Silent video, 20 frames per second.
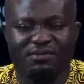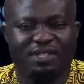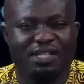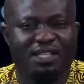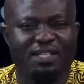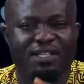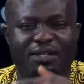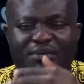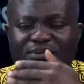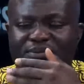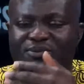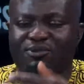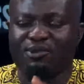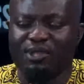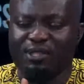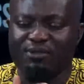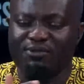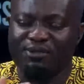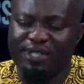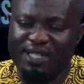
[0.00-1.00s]
They keep
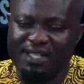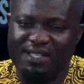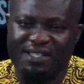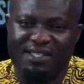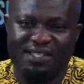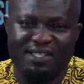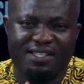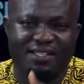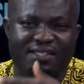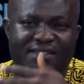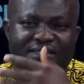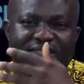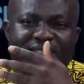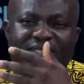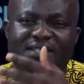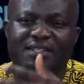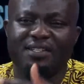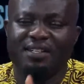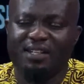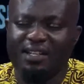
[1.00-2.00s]
doing rinsing
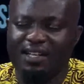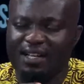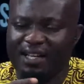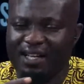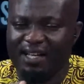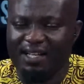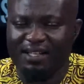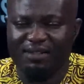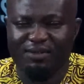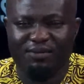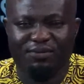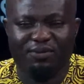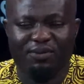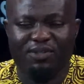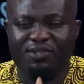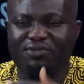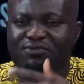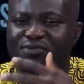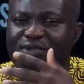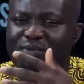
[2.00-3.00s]
and of
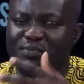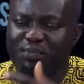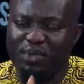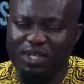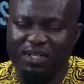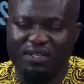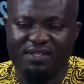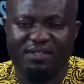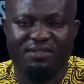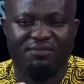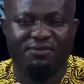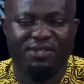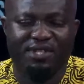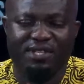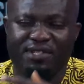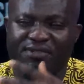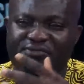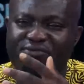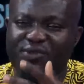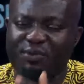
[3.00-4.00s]
course repeat.
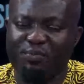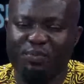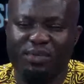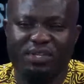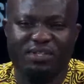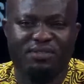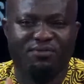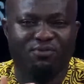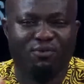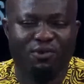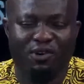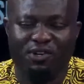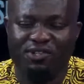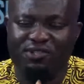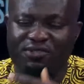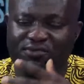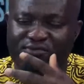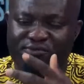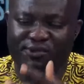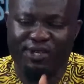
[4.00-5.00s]
Rinse, repeat,
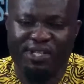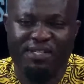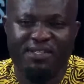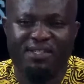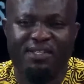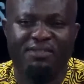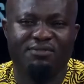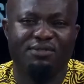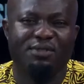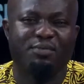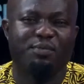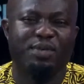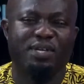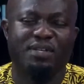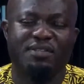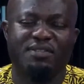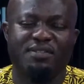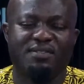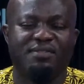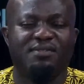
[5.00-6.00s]
wash, rinse and
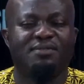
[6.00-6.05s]
repeat.